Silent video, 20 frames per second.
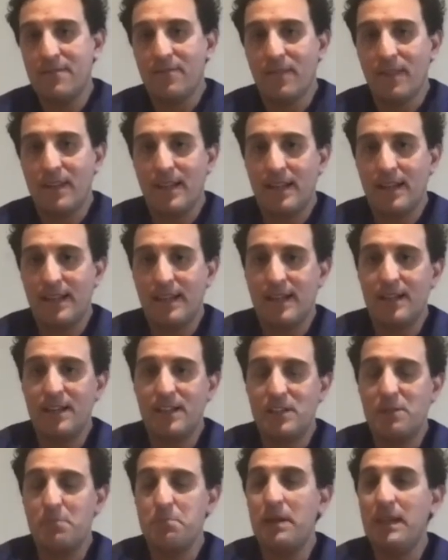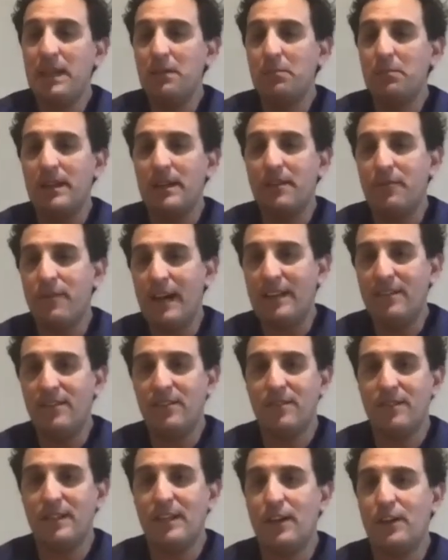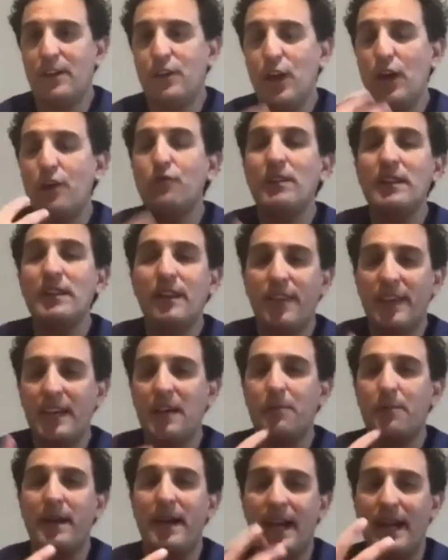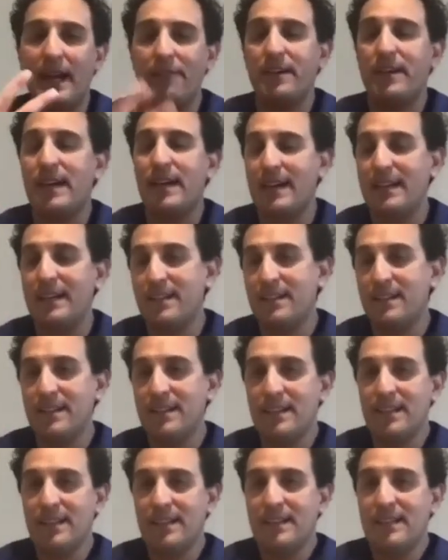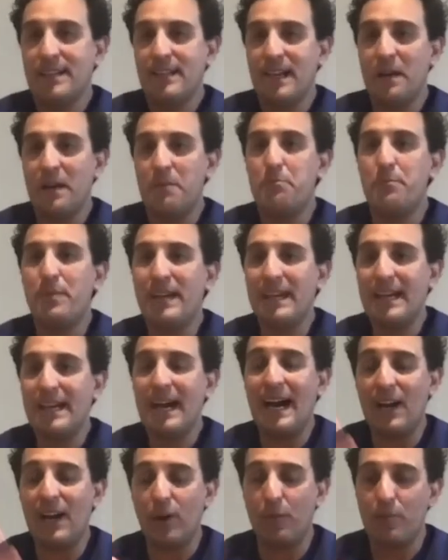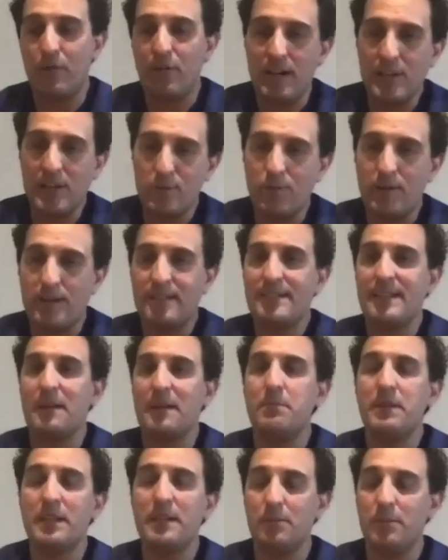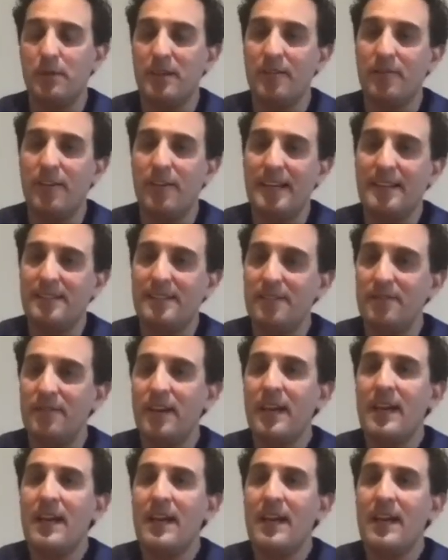it's a minimally invasive, you don't really think about having a big heart operation when it's done minimally invasive.